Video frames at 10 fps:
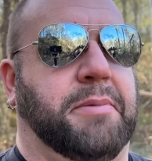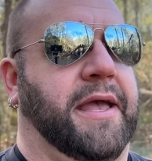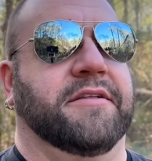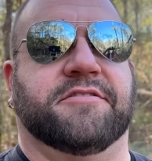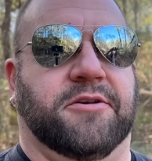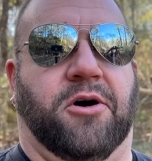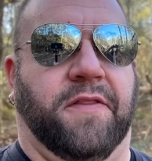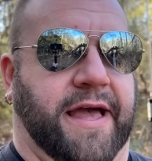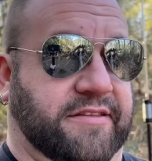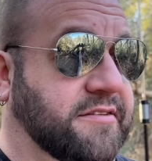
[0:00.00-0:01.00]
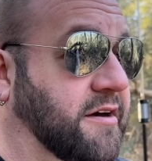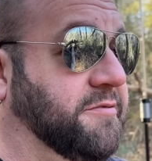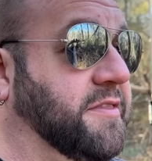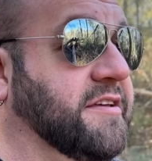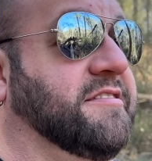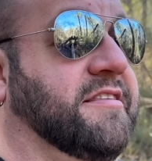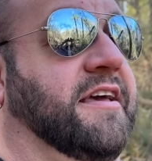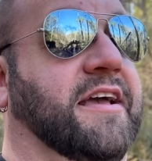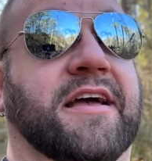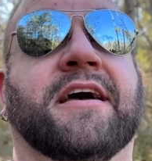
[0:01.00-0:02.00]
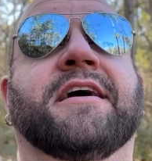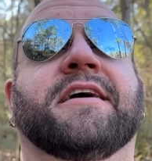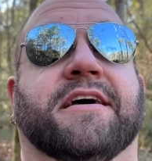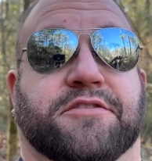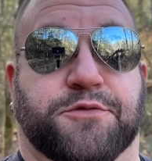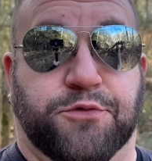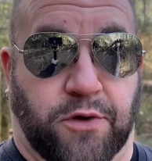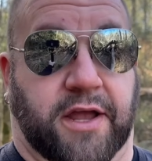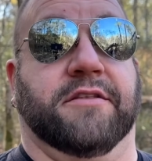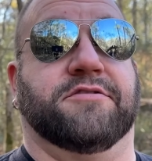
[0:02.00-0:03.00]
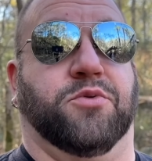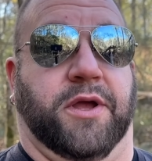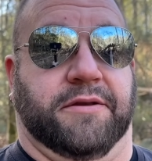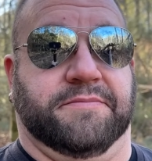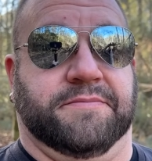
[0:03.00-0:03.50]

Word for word: bands and all that stuff. This thing is freaking sweet.